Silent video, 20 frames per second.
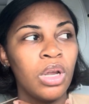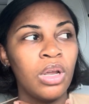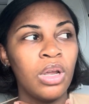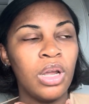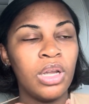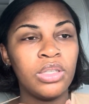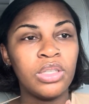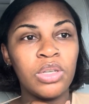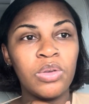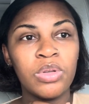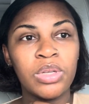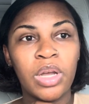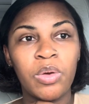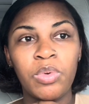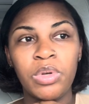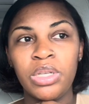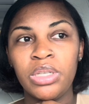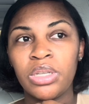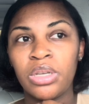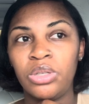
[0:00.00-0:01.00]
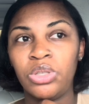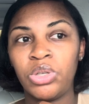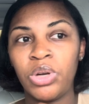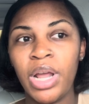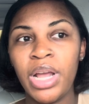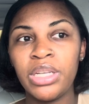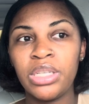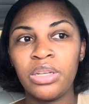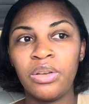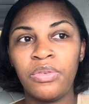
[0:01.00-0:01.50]
she was like, when this
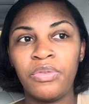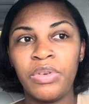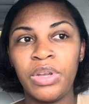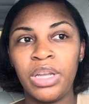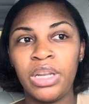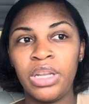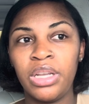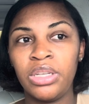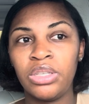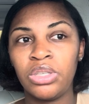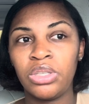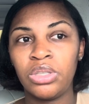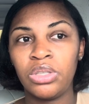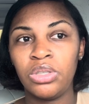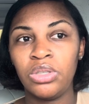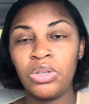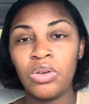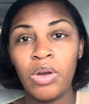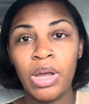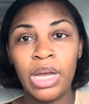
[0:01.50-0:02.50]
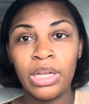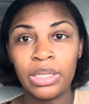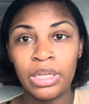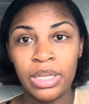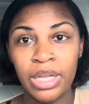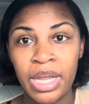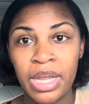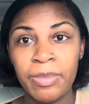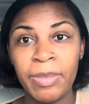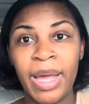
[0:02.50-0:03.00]
contraction finished, you're gonna have to
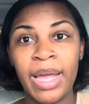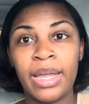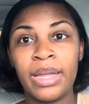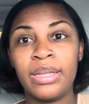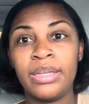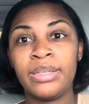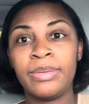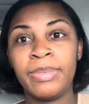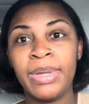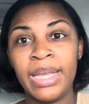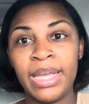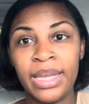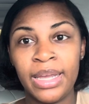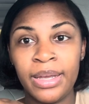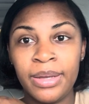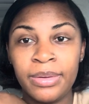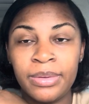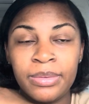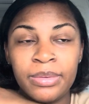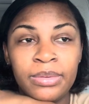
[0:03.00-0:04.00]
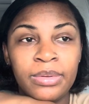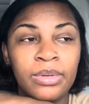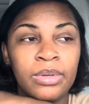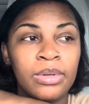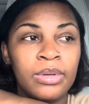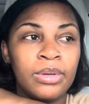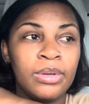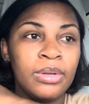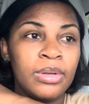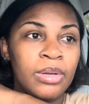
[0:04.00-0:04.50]
lay back in this bed.
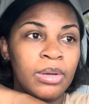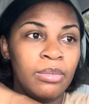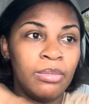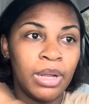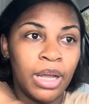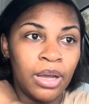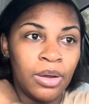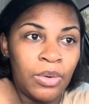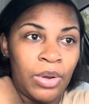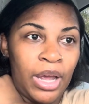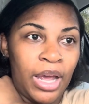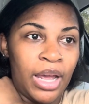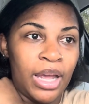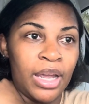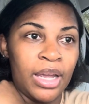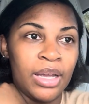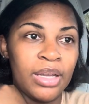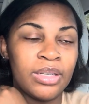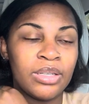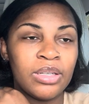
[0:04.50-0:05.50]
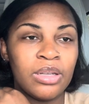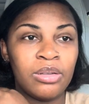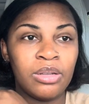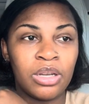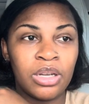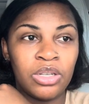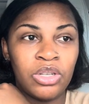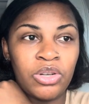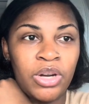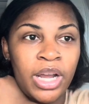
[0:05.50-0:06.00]
I'm like, okay. So the
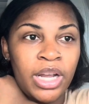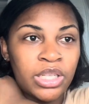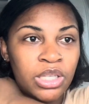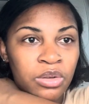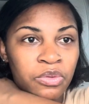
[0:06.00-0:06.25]
contraction